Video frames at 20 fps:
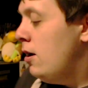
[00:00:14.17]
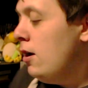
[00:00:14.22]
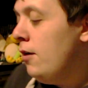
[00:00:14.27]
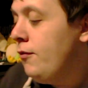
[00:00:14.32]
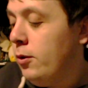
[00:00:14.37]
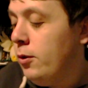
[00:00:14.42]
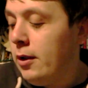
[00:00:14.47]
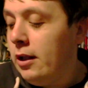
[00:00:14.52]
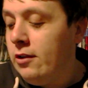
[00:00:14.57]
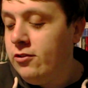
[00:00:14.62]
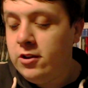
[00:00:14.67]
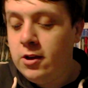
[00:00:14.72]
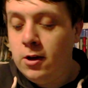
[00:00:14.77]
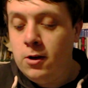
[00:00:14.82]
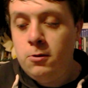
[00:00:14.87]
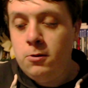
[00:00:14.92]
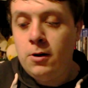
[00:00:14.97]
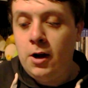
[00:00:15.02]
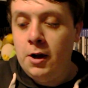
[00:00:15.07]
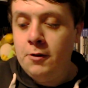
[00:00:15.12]
A few days
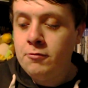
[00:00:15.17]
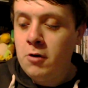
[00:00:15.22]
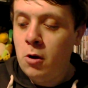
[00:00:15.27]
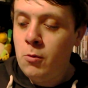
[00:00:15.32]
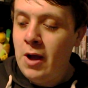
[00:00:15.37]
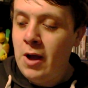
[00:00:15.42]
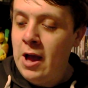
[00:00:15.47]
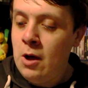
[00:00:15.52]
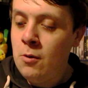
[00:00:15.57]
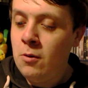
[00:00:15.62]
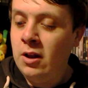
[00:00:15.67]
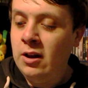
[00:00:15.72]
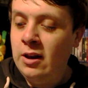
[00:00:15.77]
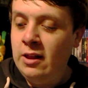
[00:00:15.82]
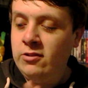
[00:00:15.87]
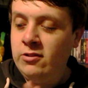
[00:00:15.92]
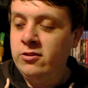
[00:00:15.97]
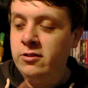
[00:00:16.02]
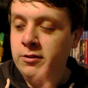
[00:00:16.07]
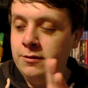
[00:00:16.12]
ago, I wrote out a
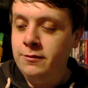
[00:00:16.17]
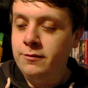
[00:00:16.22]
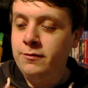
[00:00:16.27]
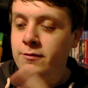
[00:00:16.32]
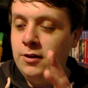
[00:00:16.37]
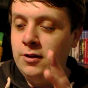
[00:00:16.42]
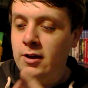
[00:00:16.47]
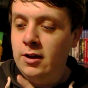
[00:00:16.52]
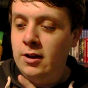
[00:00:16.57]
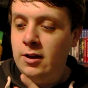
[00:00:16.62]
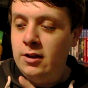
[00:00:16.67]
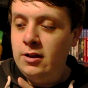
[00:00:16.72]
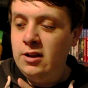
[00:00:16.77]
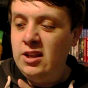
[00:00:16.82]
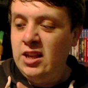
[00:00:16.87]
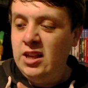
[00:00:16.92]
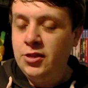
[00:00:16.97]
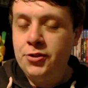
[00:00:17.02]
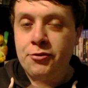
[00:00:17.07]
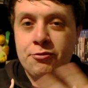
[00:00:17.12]
list of
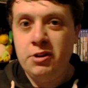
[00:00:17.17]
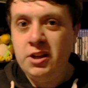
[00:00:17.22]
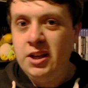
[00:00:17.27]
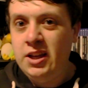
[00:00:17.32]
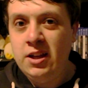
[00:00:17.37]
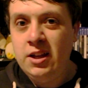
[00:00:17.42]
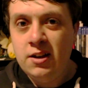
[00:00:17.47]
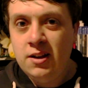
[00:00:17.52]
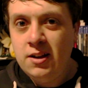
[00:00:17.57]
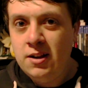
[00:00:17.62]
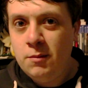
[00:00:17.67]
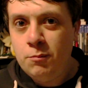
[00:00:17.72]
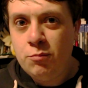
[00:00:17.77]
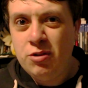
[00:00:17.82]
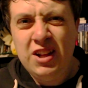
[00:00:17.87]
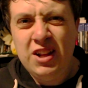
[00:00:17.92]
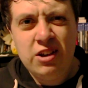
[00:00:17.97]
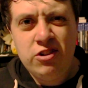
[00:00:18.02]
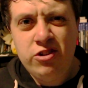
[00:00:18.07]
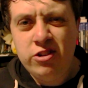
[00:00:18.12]
E3
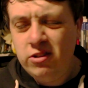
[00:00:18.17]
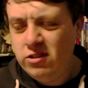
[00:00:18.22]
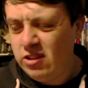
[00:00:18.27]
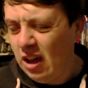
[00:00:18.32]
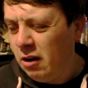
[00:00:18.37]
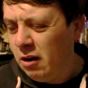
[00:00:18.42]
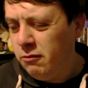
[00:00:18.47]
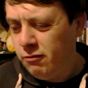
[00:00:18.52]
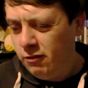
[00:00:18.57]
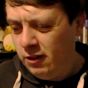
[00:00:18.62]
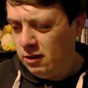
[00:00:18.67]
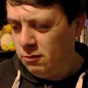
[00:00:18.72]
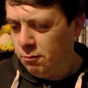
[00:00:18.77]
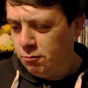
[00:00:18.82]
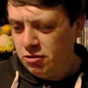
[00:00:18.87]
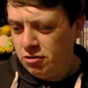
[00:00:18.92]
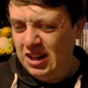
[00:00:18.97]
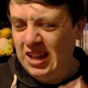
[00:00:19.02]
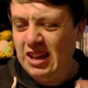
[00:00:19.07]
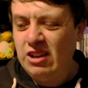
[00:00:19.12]
predictions. I don't
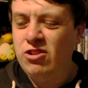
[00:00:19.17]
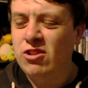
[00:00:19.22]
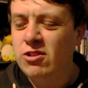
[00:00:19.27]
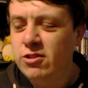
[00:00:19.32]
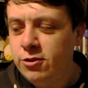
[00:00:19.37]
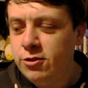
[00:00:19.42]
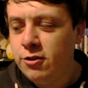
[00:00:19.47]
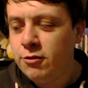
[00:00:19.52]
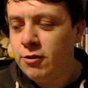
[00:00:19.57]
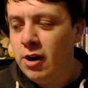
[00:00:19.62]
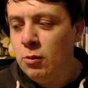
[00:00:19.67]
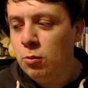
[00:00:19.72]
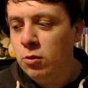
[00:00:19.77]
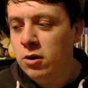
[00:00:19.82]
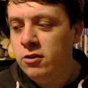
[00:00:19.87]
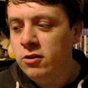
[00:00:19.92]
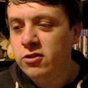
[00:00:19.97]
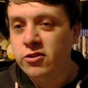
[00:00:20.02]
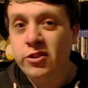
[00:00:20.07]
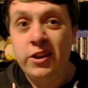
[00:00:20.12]
think predictions is the right
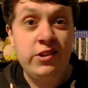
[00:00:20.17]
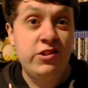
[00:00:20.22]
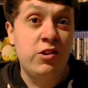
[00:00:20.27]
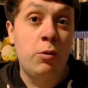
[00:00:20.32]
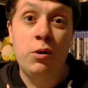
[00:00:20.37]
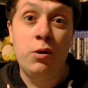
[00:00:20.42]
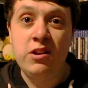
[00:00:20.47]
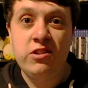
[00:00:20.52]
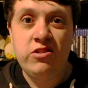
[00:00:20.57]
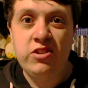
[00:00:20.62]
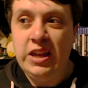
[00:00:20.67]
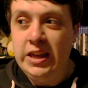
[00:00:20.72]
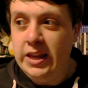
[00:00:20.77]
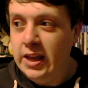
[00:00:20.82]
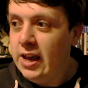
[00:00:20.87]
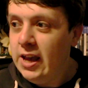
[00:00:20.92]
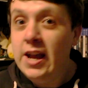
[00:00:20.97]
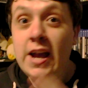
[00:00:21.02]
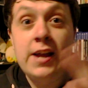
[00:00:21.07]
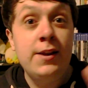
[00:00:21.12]
word, just things I want to
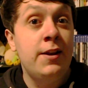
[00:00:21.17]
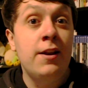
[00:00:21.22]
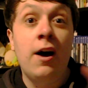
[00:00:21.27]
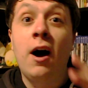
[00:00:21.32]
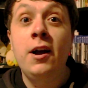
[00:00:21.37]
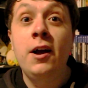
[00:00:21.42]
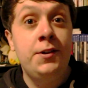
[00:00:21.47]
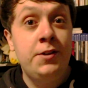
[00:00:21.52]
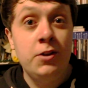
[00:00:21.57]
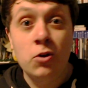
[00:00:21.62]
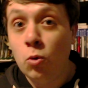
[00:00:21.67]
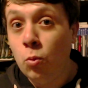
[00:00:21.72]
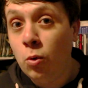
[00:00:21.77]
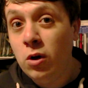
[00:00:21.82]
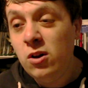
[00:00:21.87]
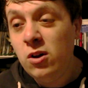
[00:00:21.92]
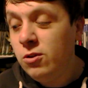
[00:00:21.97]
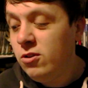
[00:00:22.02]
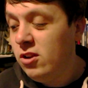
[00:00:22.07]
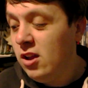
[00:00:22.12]
see in an ideal
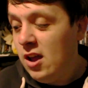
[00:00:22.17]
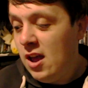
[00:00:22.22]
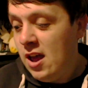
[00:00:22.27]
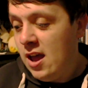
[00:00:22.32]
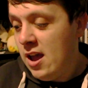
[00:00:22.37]
world.